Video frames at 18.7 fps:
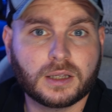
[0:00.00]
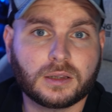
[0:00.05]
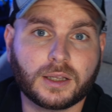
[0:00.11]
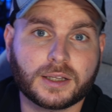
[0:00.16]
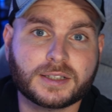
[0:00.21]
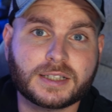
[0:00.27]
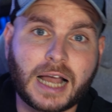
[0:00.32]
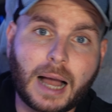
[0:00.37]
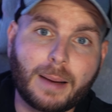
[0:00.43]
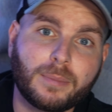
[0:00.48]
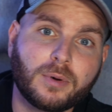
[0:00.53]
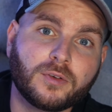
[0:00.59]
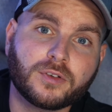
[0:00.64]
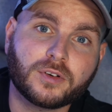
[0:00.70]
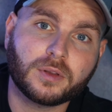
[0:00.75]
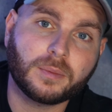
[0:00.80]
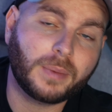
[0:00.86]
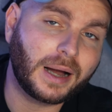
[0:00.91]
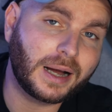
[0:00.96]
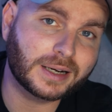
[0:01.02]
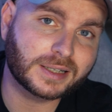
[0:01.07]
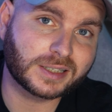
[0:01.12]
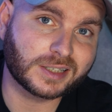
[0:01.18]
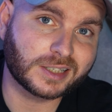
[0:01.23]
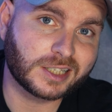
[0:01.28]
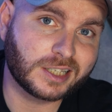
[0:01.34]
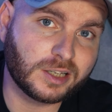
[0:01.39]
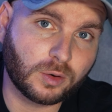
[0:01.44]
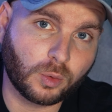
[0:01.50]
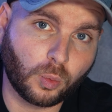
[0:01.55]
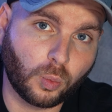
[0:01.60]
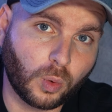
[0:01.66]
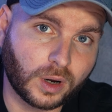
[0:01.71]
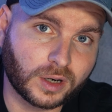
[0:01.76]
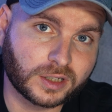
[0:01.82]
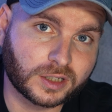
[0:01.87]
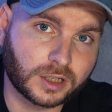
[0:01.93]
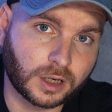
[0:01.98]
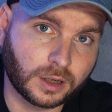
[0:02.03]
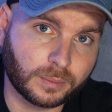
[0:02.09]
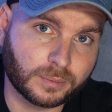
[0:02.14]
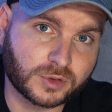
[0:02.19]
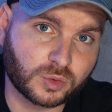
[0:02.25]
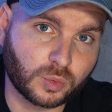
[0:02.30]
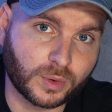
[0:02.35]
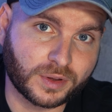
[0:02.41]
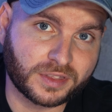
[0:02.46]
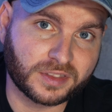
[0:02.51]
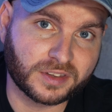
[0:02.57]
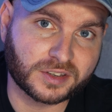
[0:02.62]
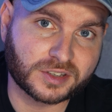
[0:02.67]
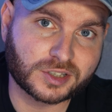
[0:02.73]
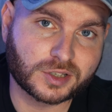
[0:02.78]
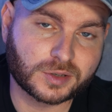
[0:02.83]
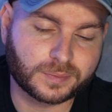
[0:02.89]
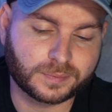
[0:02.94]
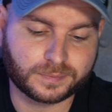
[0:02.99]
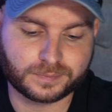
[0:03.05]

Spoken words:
let's hop over to the box and see what comes with this.